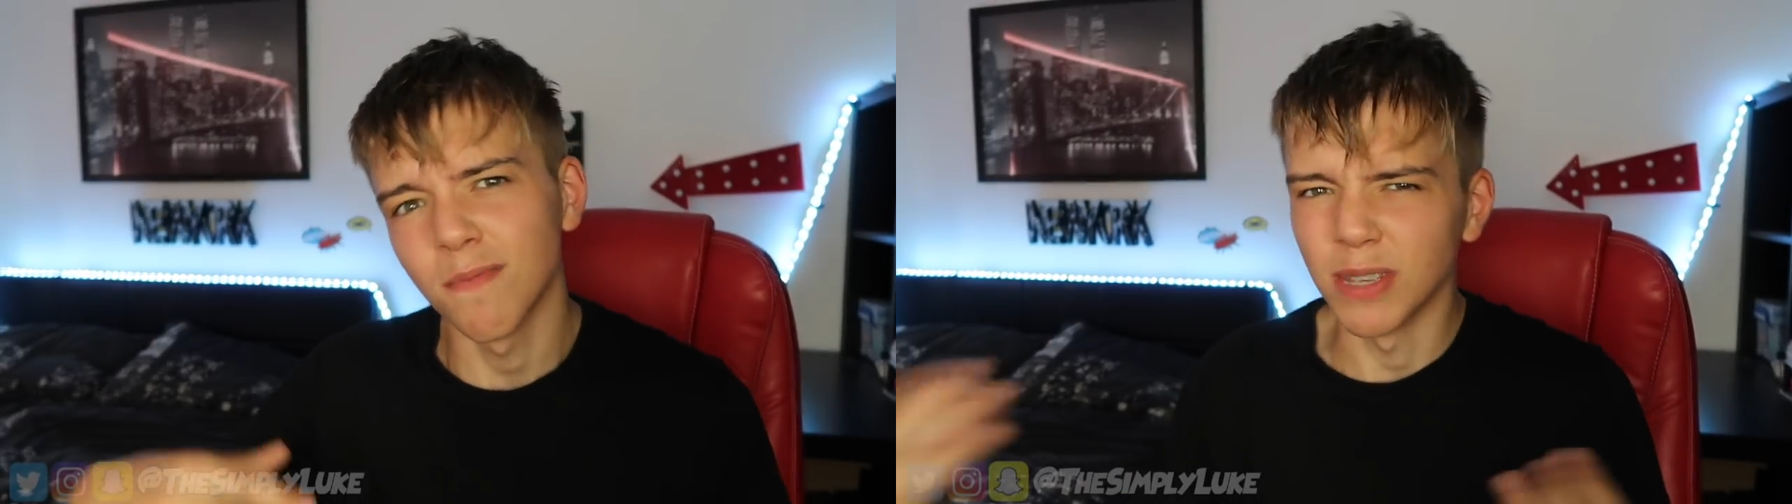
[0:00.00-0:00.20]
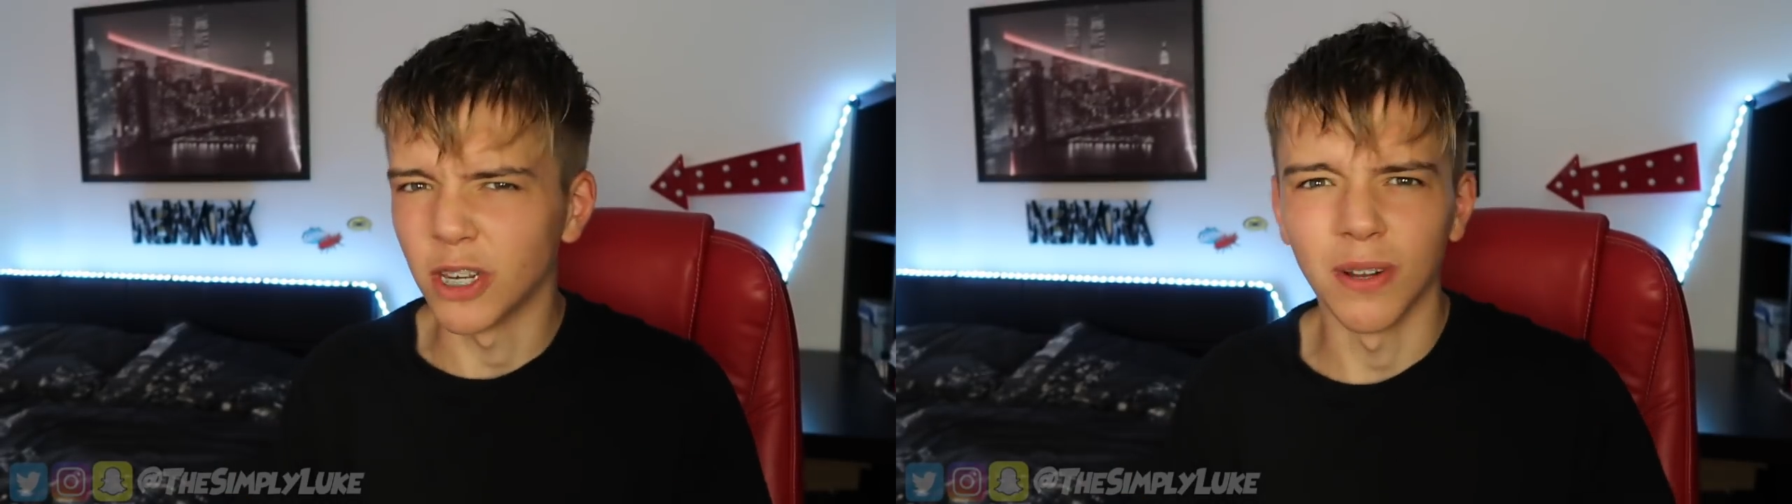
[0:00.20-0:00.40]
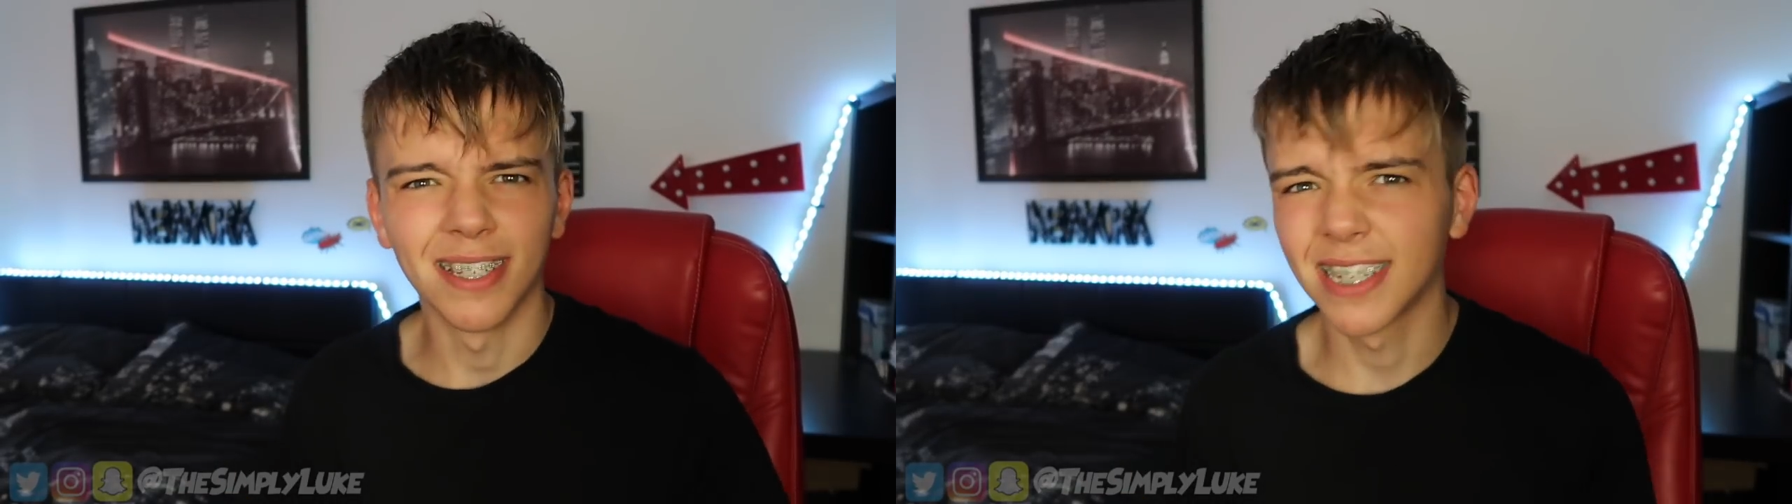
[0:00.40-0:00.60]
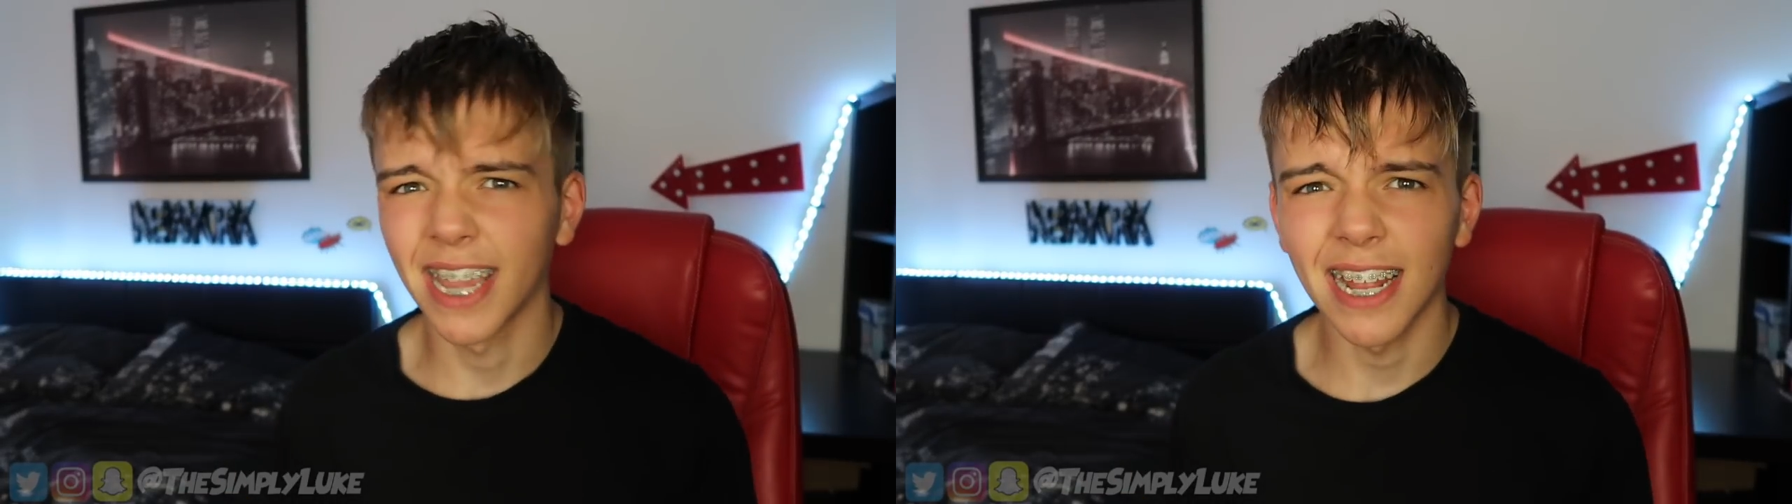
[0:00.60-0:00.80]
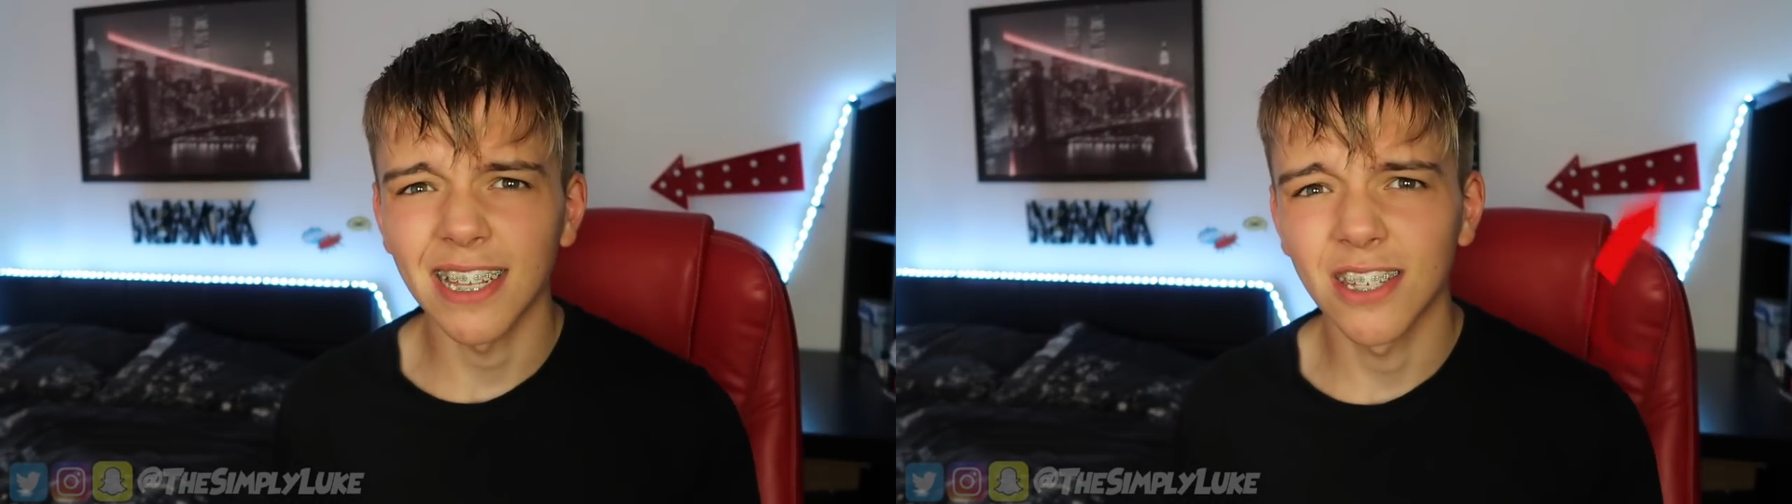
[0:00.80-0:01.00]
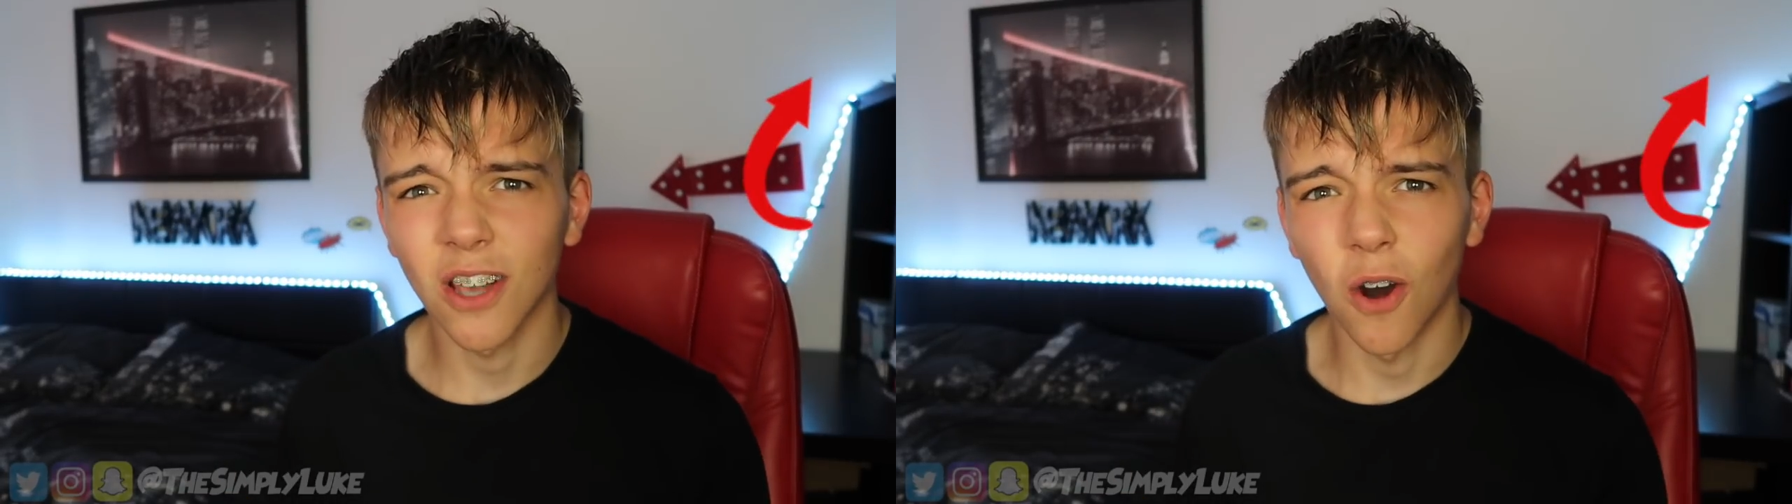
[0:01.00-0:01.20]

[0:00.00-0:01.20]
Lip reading: me doing skits